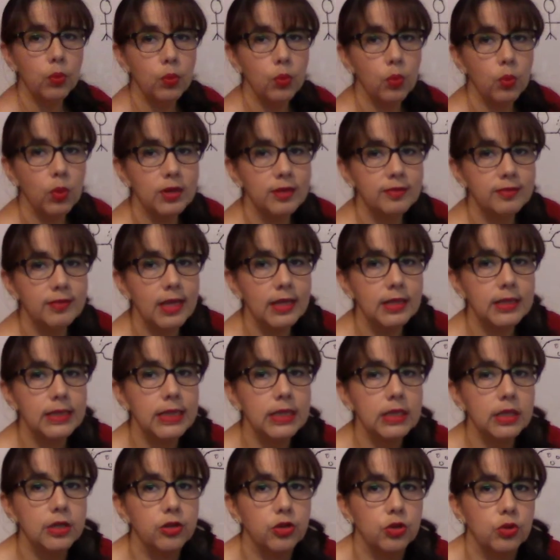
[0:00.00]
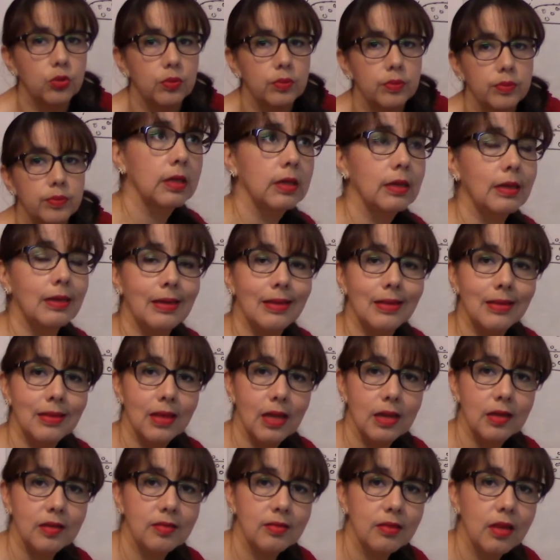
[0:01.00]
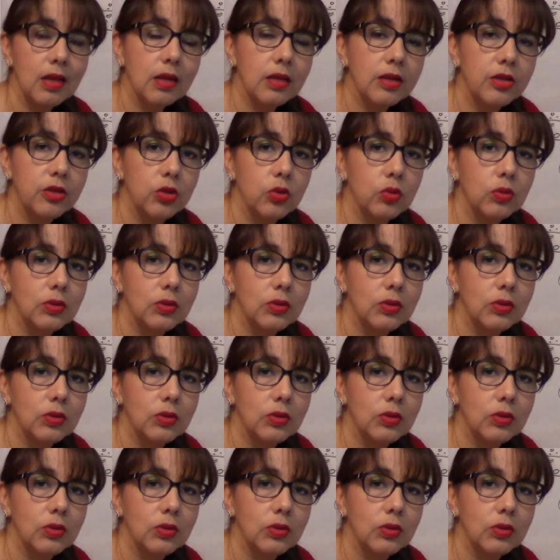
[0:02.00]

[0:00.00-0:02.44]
What is that telling you? That is telling you